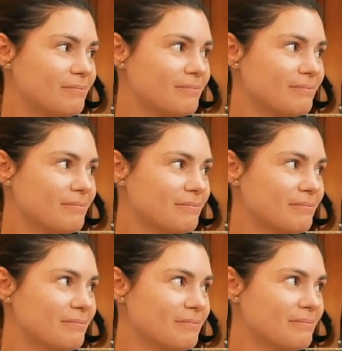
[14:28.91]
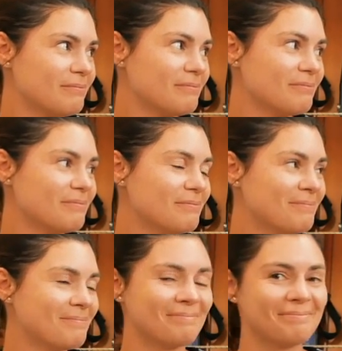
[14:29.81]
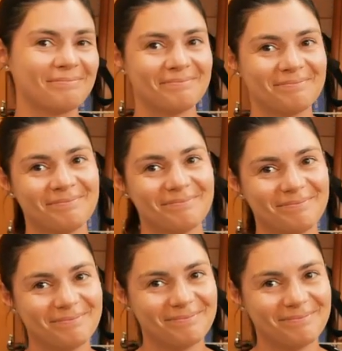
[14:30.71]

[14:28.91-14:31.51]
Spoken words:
(silent)